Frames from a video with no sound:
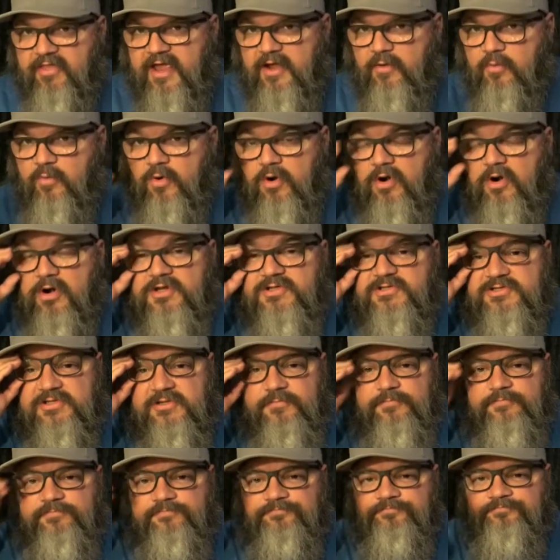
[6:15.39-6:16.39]
that
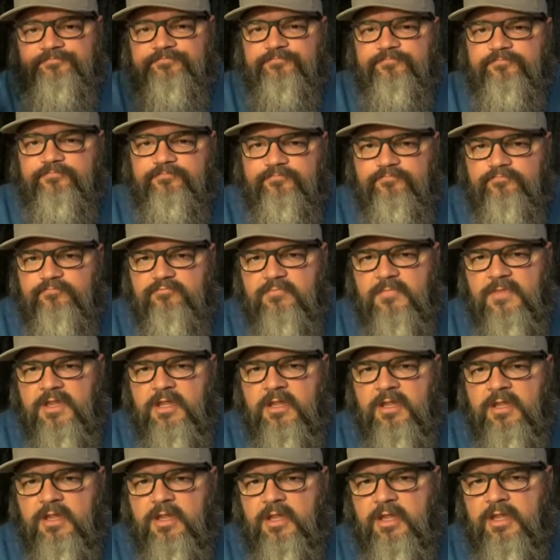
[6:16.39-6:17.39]
works.
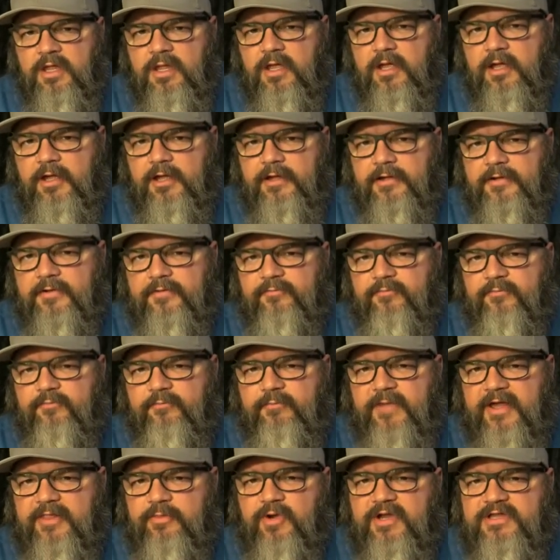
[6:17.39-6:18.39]

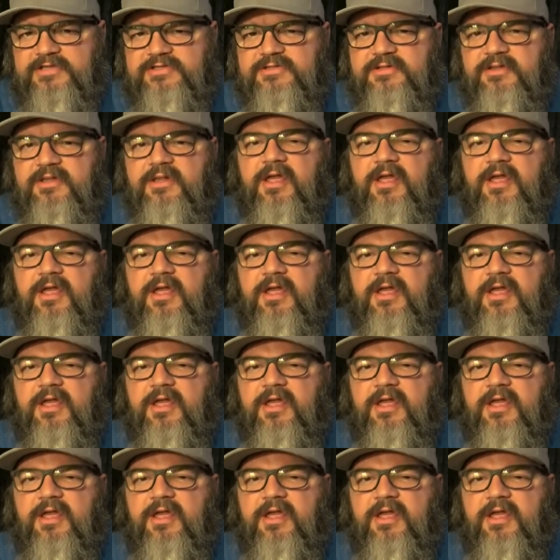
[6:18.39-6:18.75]
By the way,